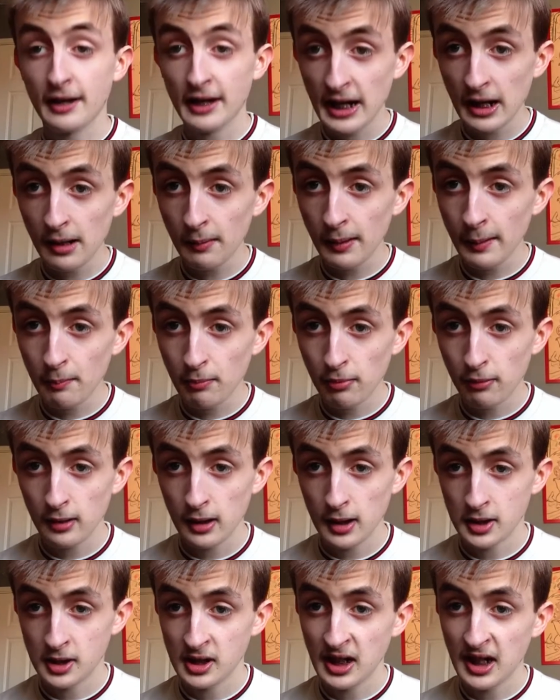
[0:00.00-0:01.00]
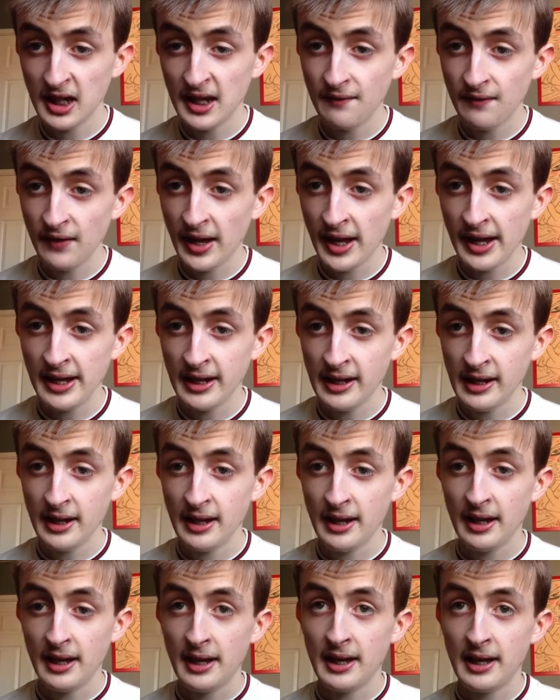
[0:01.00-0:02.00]
Gigabit Plus TV
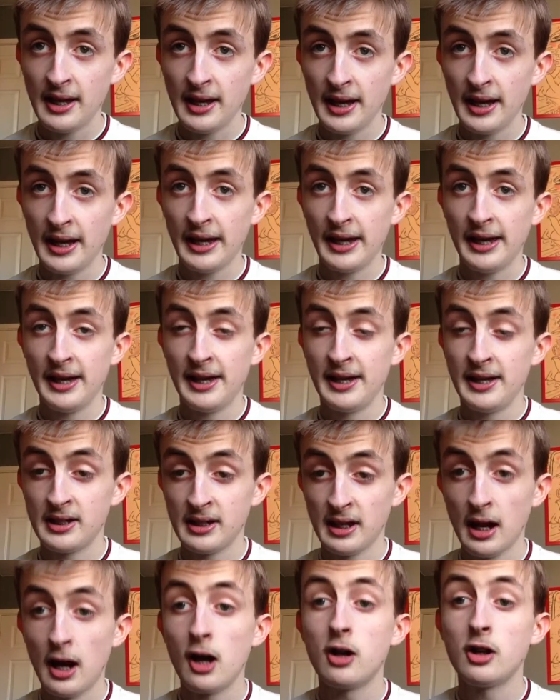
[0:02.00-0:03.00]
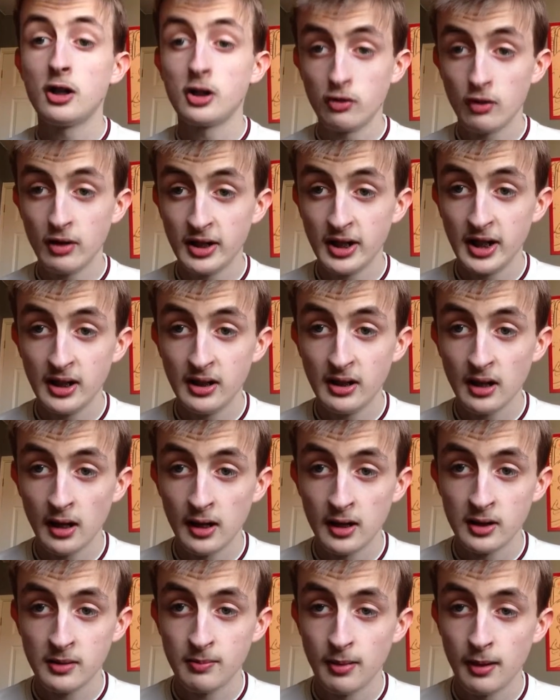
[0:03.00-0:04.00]
is
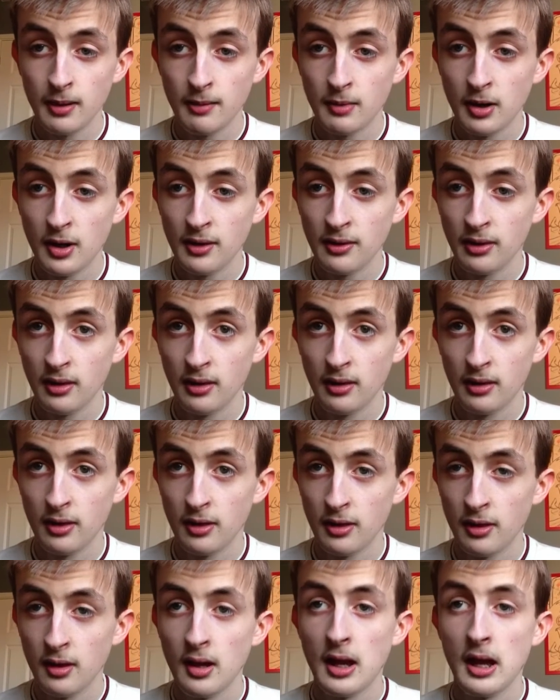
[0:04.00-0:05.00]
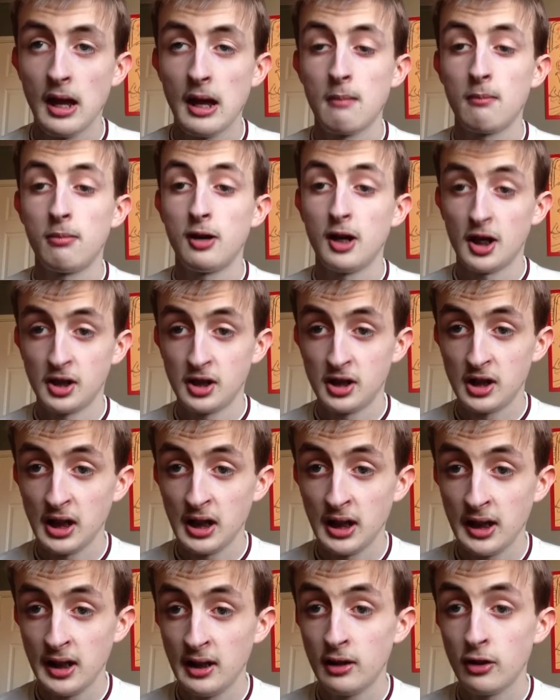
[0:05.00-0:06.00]
$120 per month plus
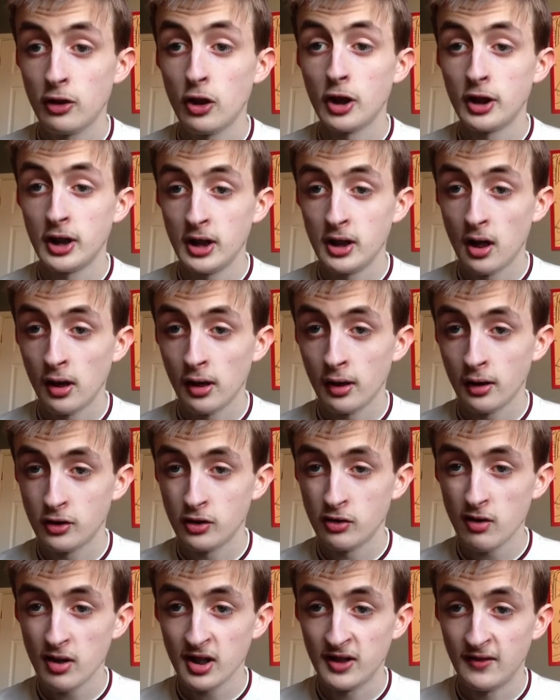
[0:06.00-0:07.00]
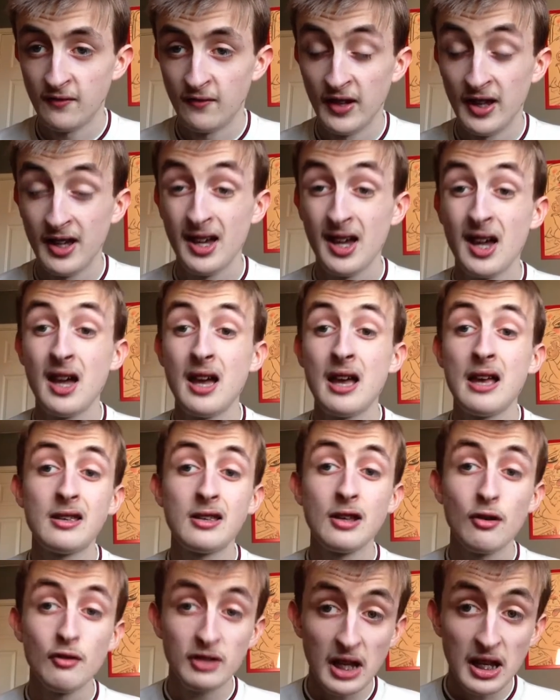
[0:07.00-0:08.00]
the $30 construction fee.
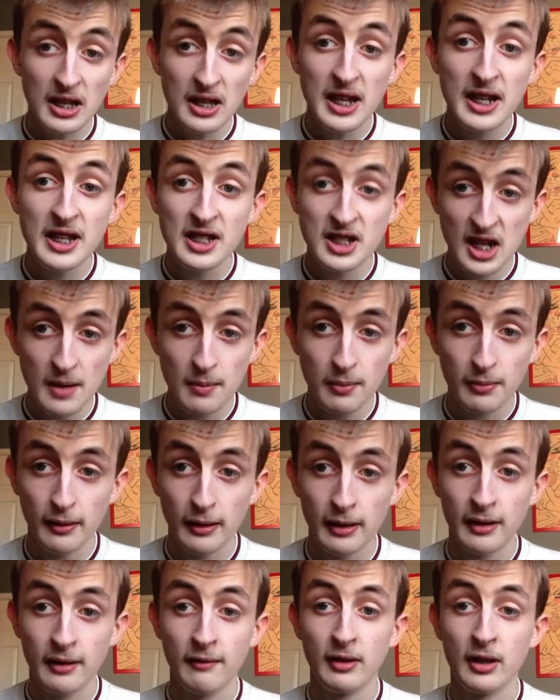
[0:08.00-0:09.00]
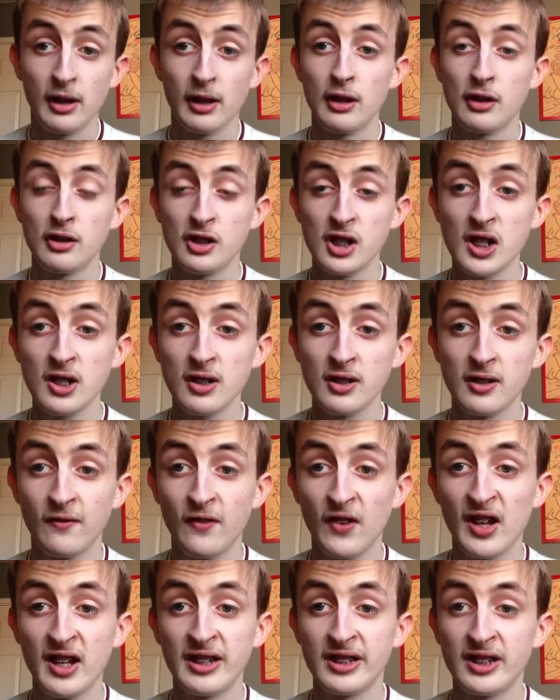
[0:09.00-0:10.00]
So it's actually cheaper. The construction
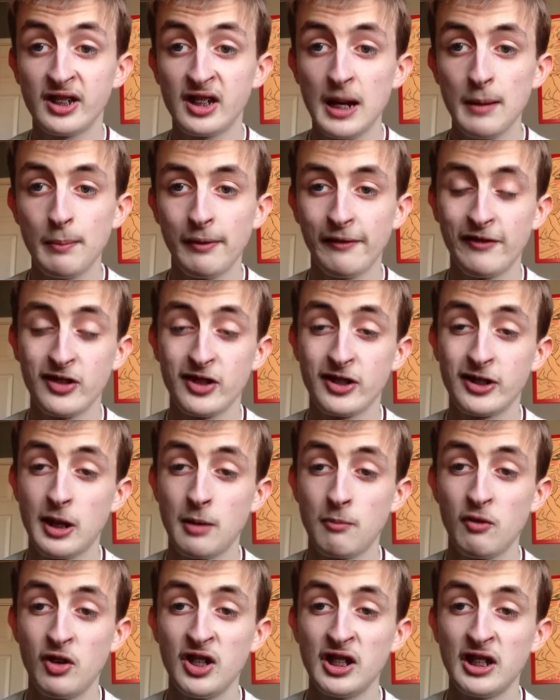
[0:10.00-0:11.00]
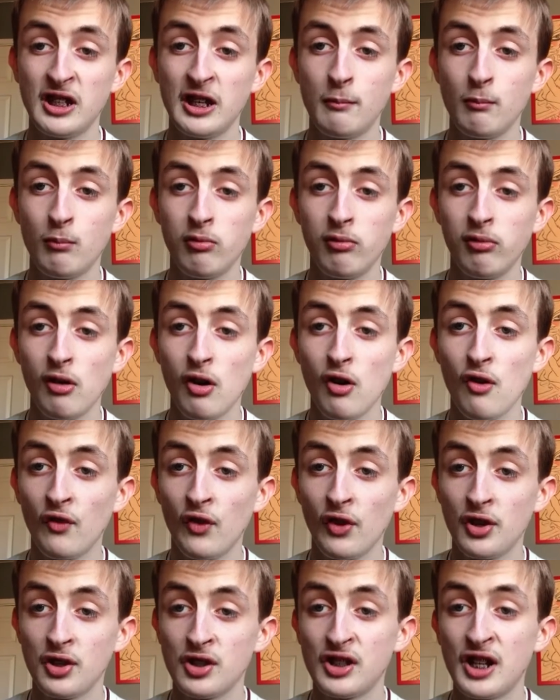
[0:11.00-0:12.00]
fee is cheaper for some reason in
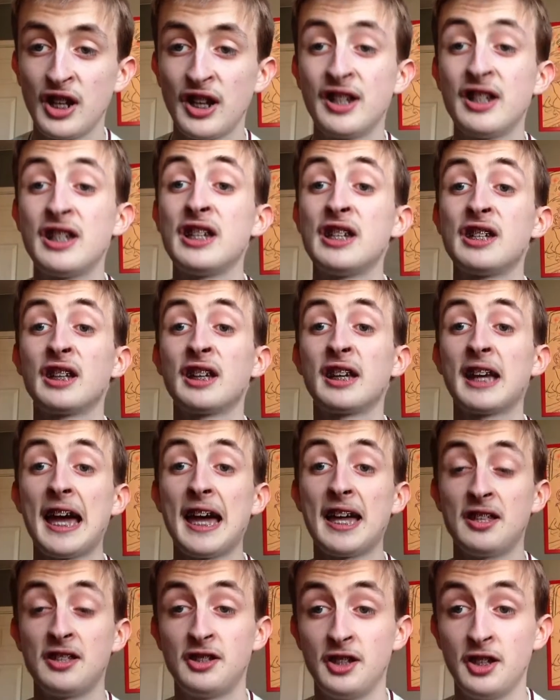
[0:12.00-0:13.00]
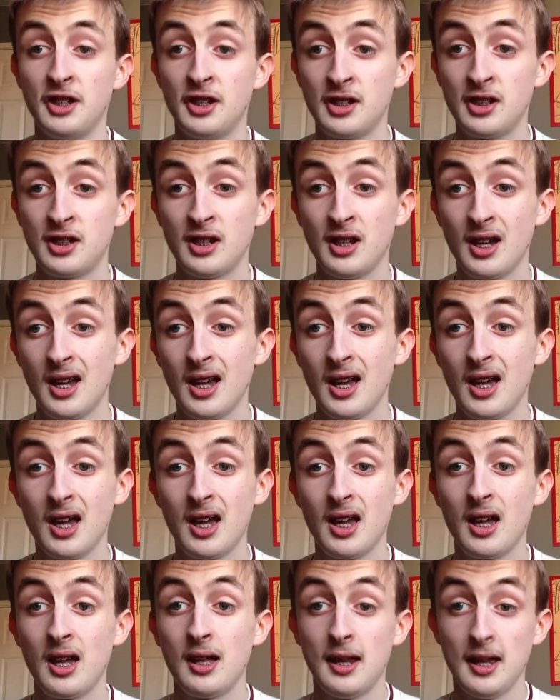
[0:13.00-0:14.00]
Provo than it is in Kansas.
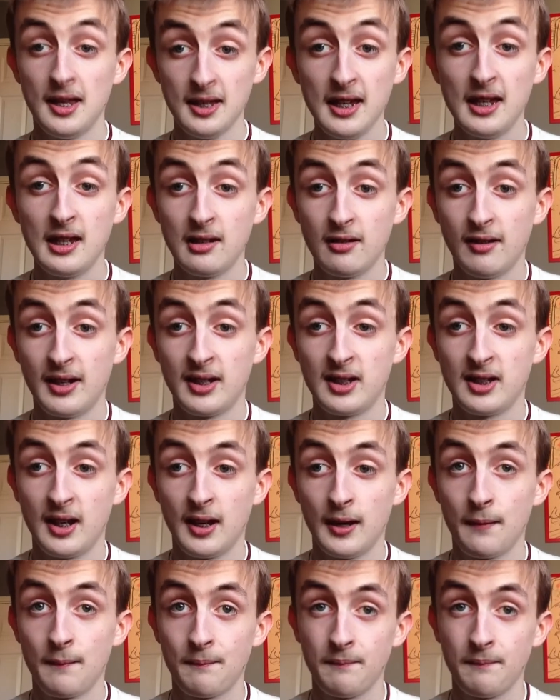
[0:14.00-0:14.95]
That's interesting.